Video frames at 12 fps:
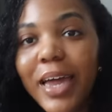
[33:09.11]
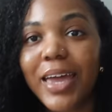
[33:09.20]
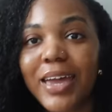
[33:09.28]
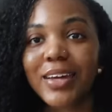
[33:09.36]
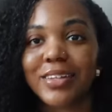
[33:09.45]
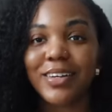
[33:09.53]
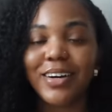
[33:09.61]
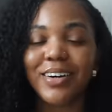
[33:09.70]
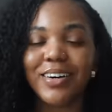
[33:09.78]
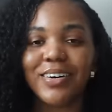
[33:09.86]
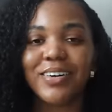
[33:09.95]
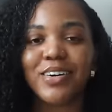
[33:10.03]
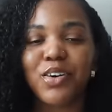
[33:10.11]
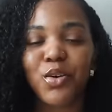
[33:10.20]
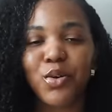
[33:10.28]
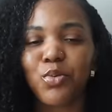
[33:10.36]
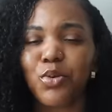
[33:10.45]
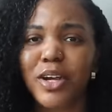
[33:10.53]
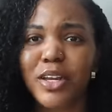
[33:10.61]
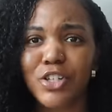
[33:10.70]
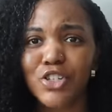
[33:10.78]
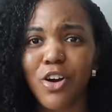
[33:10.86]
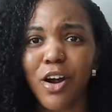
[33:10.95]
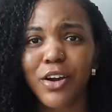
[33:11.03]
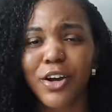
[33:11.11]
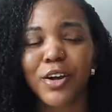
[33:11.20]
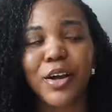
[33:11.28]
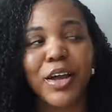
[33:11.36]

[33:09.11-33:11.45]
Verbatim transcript: and we're getting stronger.